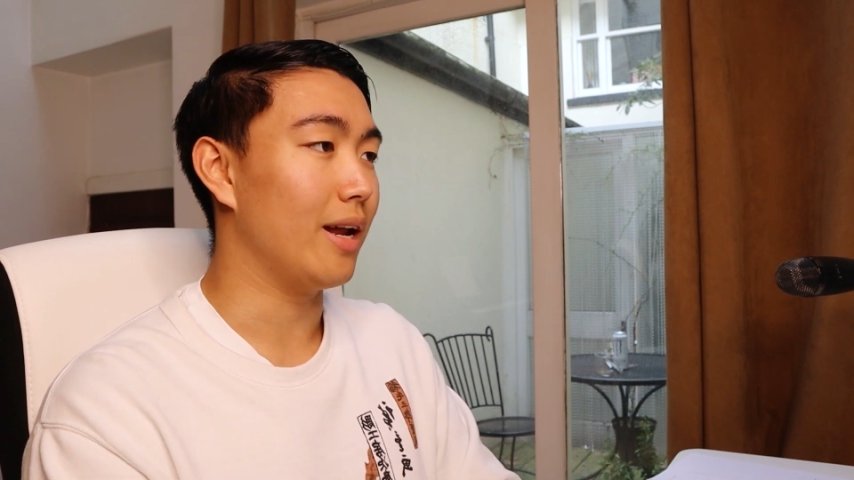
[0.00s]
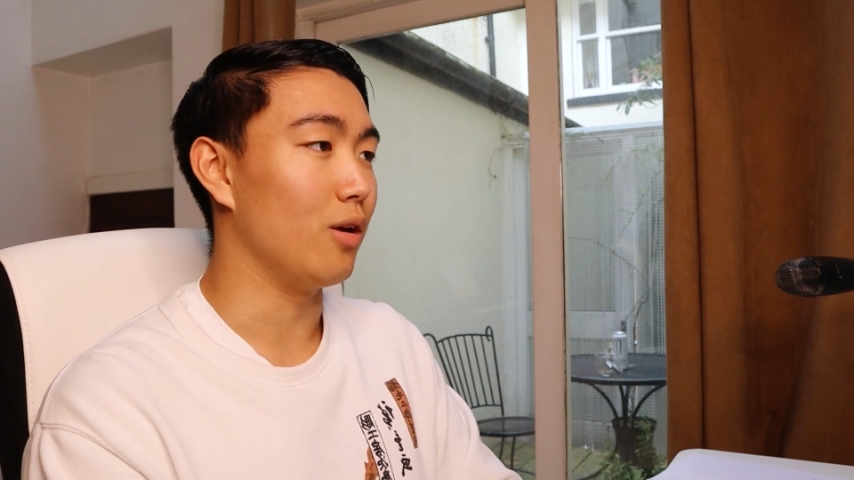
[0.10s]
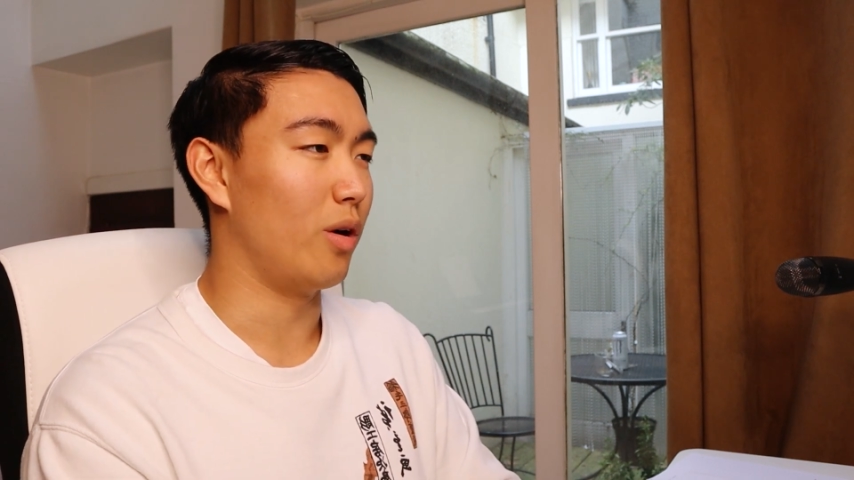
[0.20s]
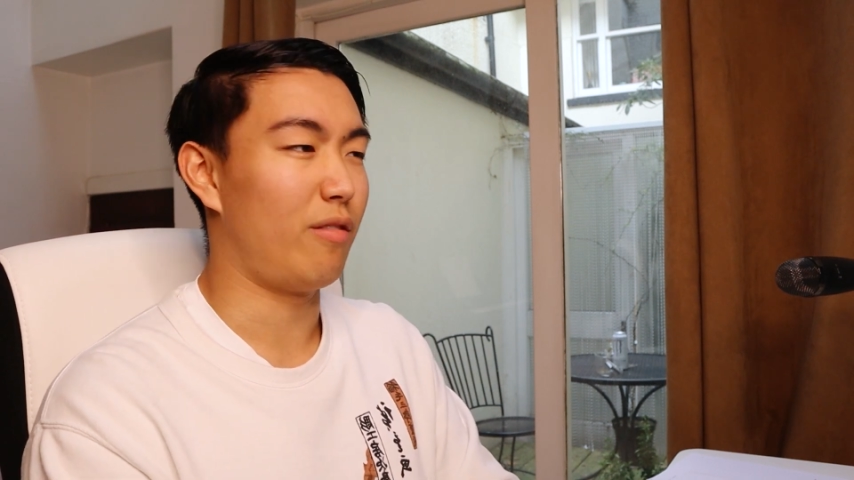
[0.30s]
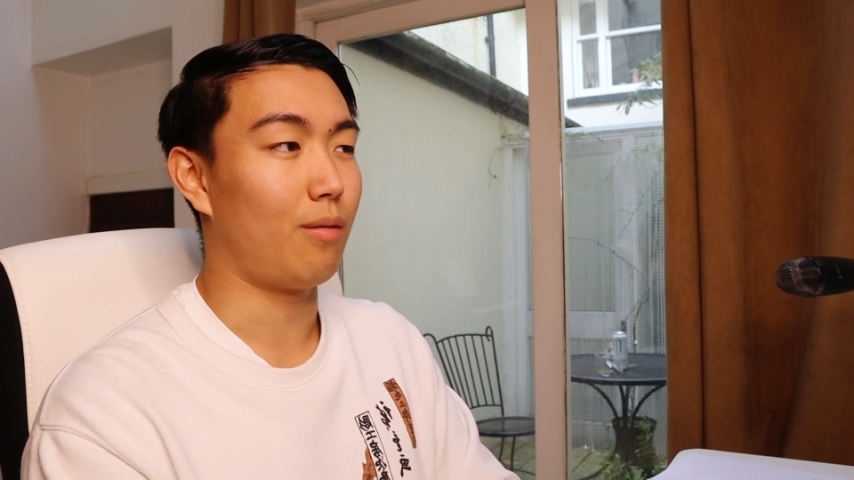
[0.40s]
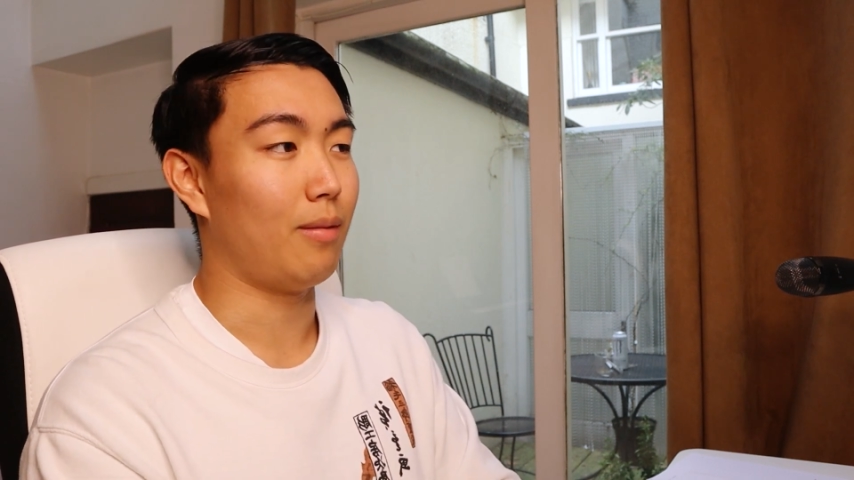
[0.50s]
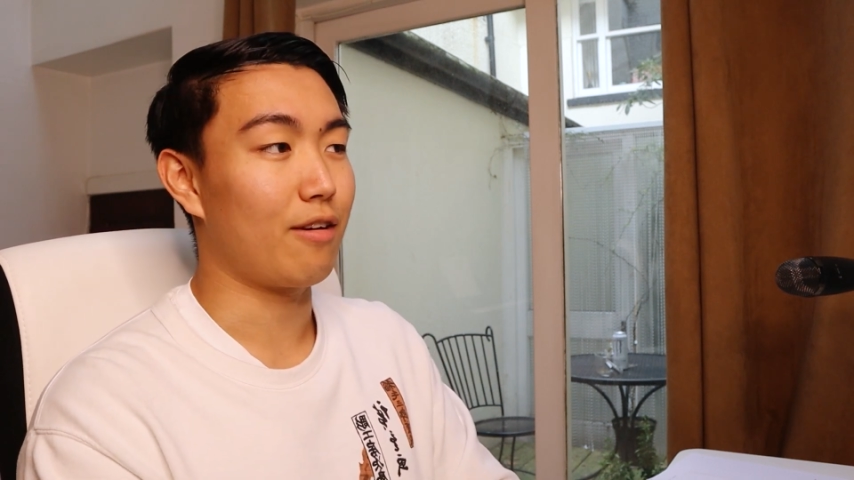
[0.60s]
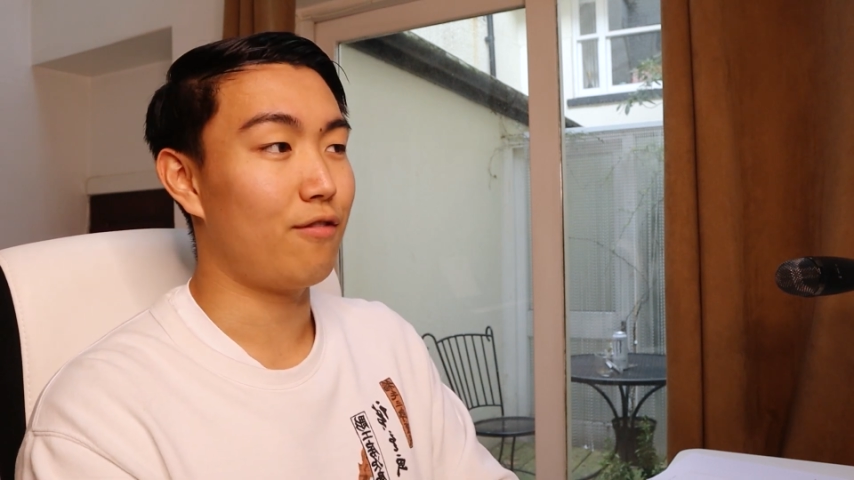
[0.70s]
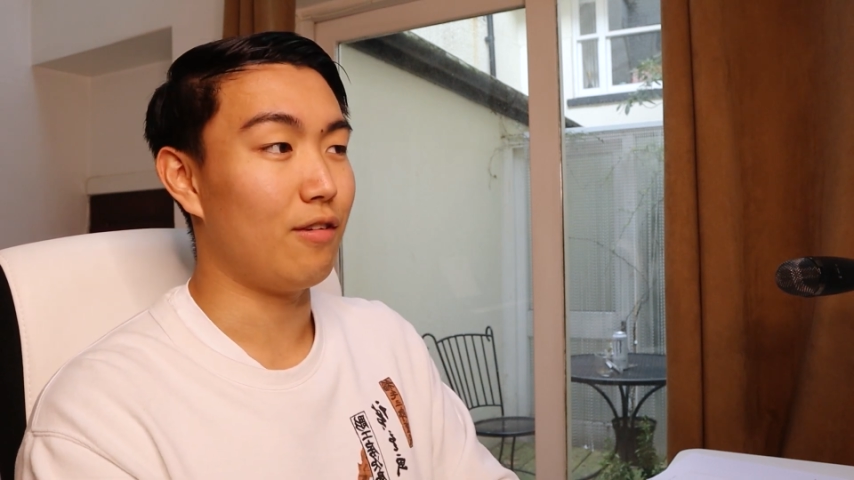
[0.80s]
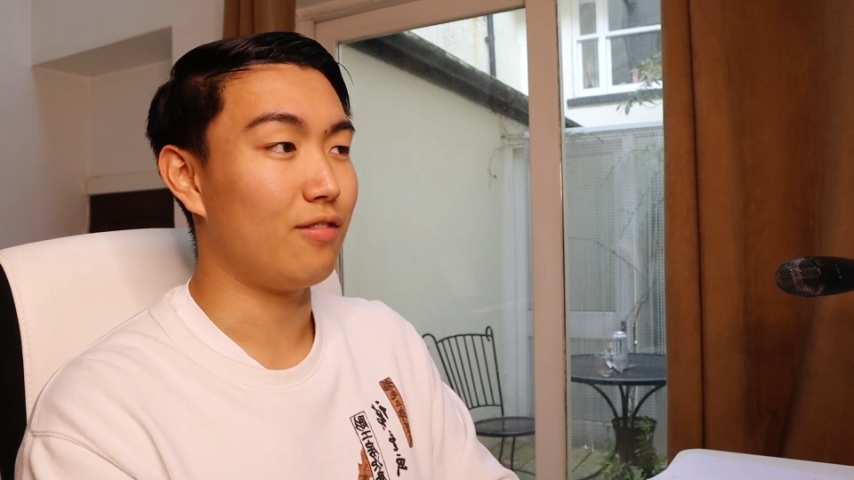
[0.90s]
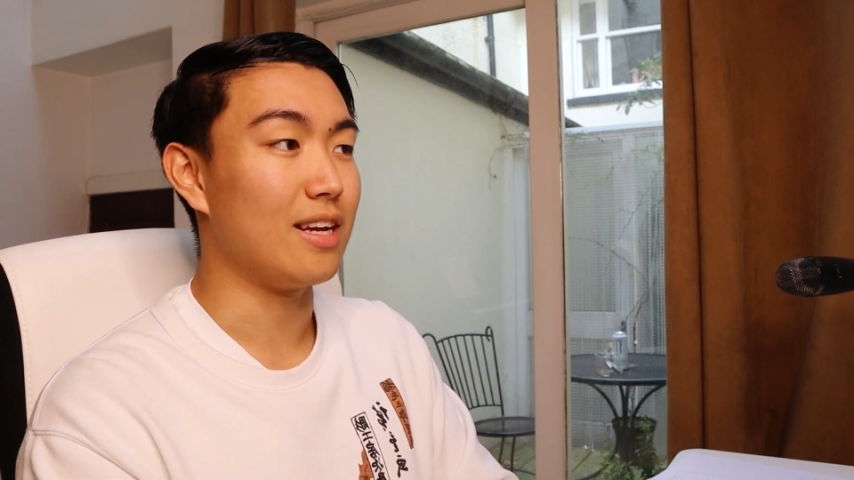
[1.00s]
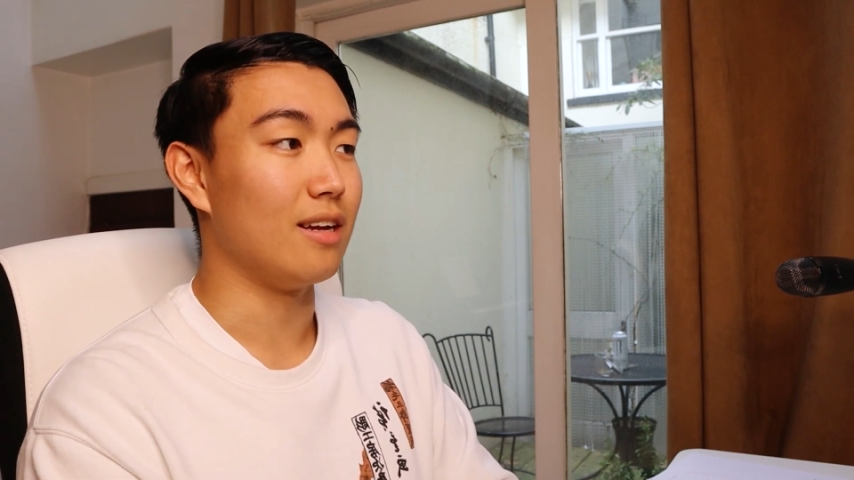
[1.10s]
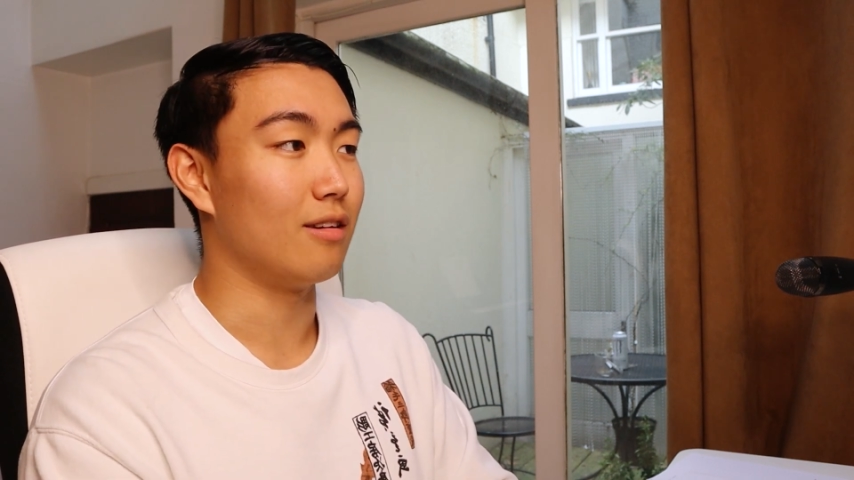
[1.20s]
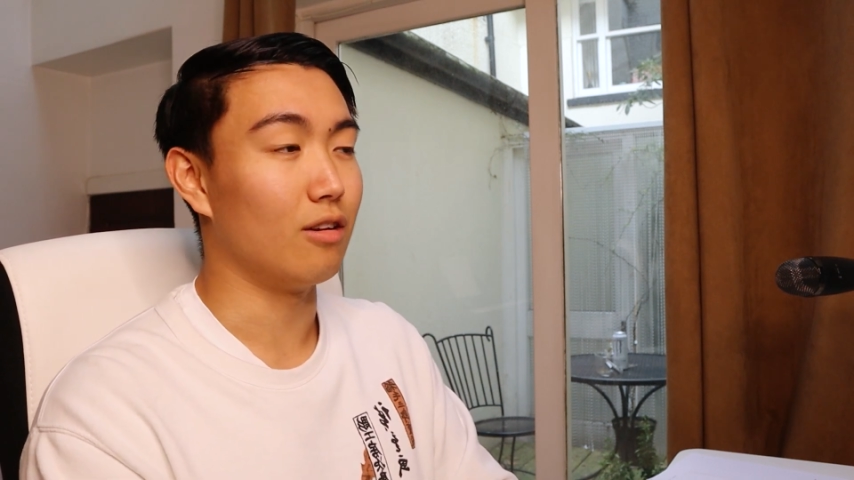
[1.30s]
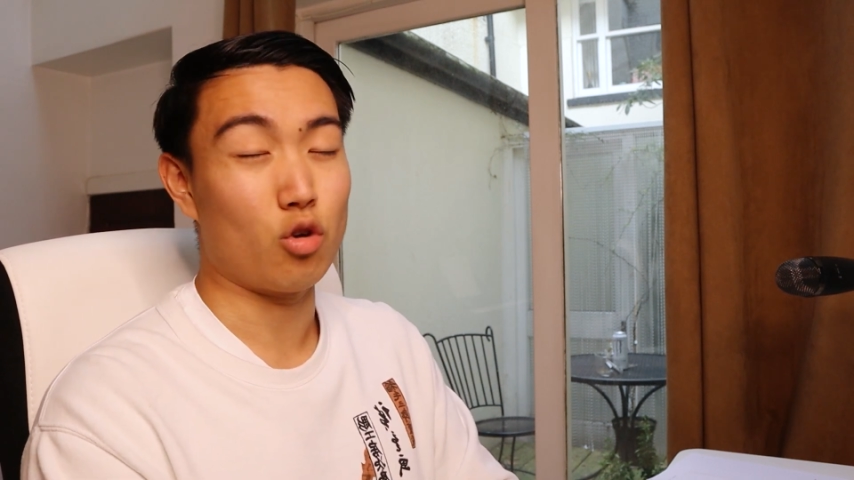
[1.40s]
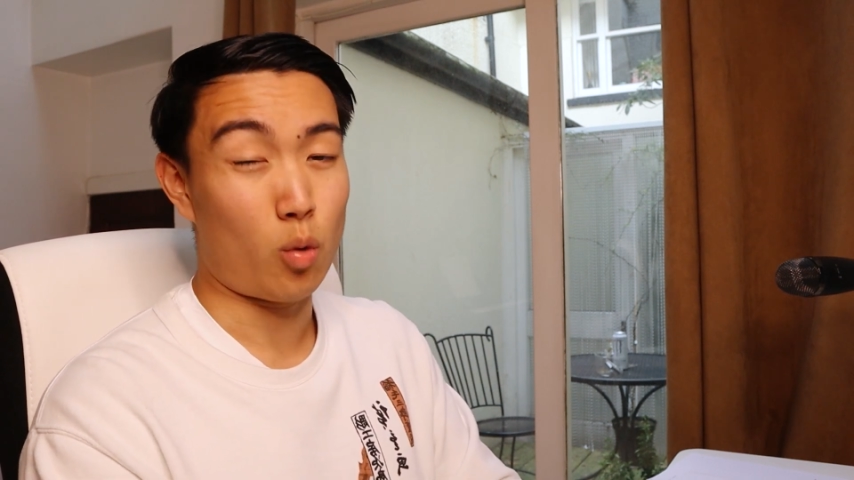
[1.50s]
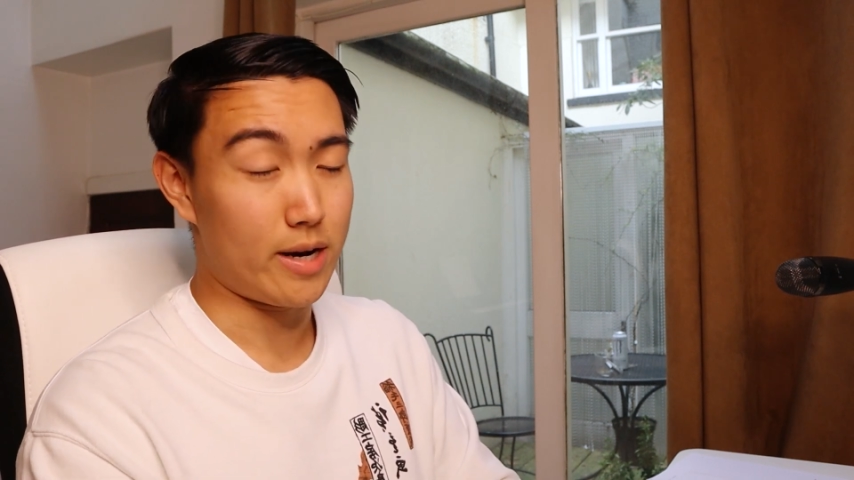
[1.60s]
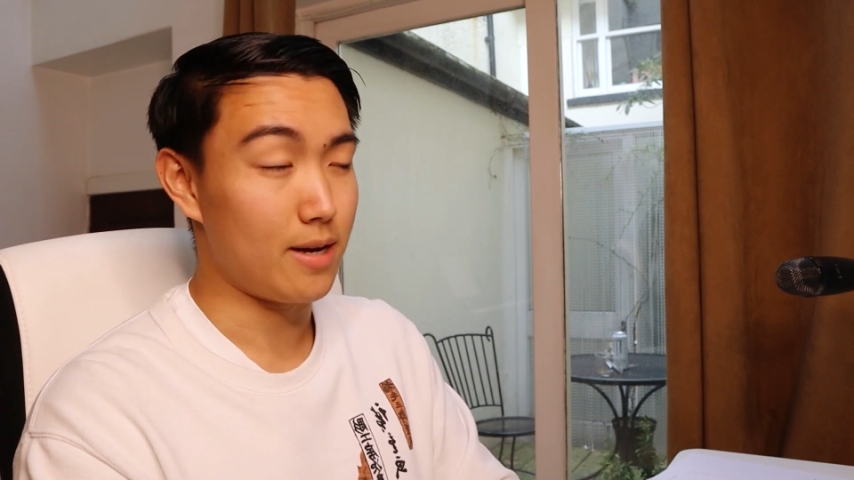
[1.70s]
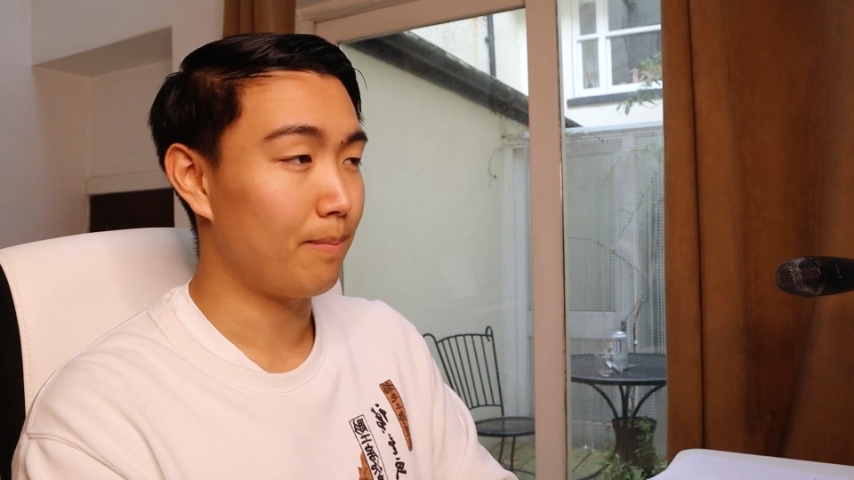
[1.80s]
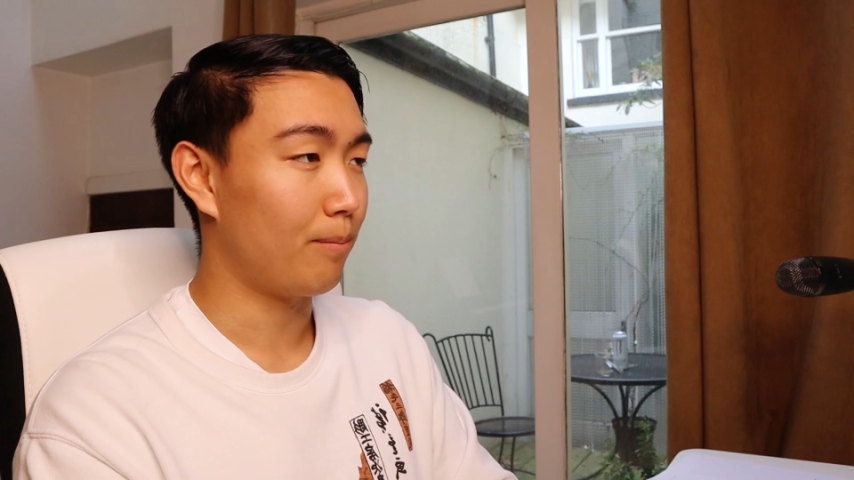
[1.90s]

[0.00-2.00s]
anywhere from like 15 to 20,